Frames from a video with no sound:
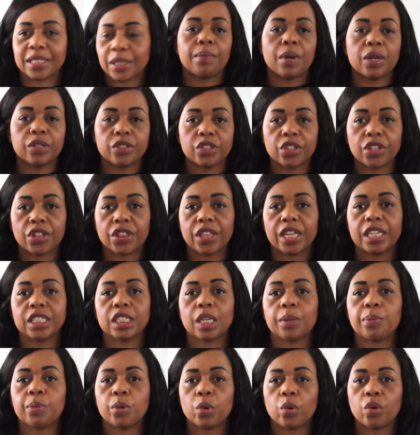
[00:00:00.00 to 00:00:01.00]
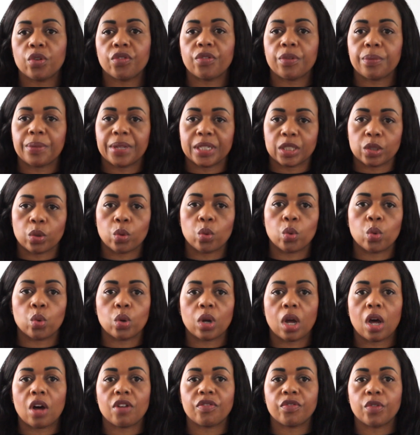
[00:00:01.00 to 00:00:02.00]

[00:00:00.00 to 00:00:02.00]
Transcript: So most of the things I bought from this haul are